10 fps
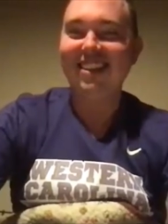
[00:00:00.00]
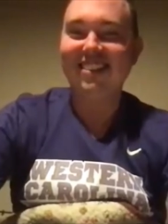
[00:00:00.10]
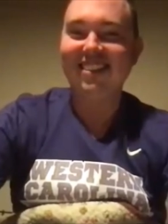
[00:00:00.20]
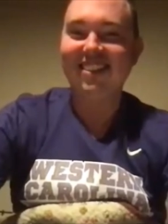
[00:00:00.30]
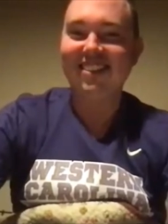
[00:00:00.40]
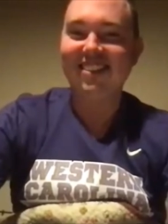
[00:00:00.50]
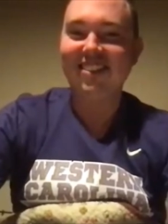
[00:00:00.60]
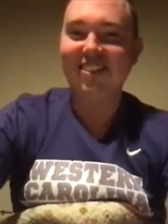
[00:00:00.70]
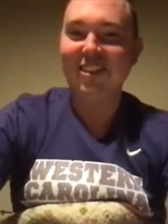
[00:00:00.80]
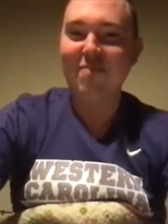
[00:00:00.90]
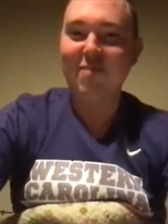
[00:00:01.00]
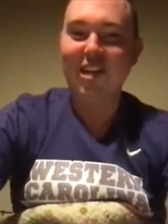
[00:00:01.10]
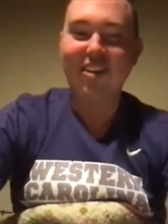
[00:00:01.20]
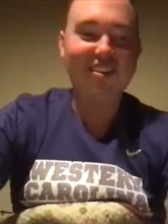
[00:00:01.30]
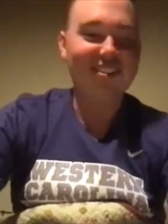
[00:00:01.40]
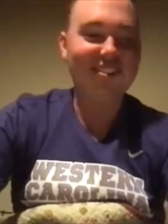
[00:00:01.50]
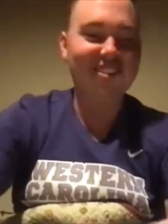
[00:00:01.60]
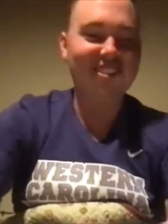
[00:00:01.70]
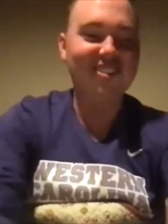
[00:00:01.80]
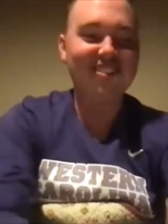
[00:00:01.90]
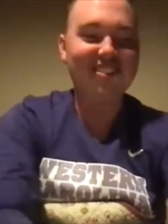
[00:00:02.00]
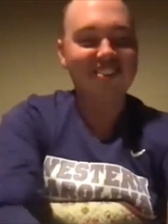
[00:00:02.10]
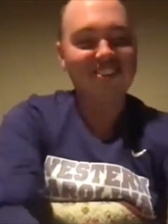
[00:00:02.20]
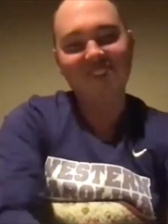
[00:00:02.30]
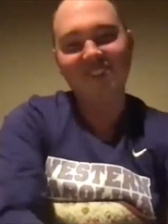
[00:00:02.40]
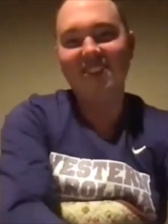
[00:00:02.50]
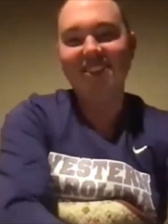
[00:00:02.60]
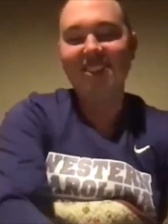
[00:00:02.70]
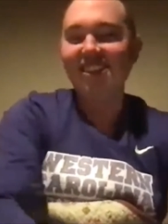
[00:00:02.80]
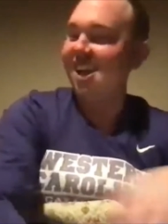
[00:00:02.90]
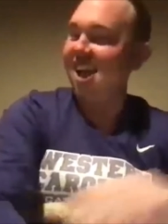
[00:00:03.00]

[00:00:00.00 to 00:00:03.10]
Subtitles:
like a 6:30 mile, which.